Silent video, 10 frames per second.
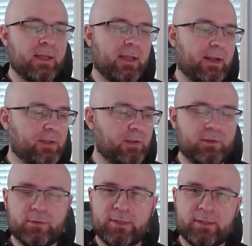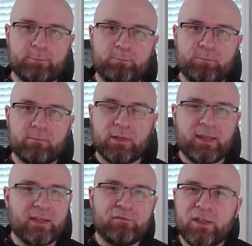And I could use
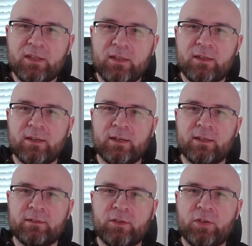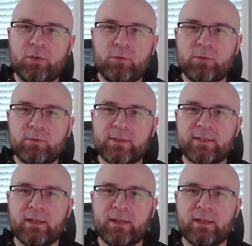KV and queues,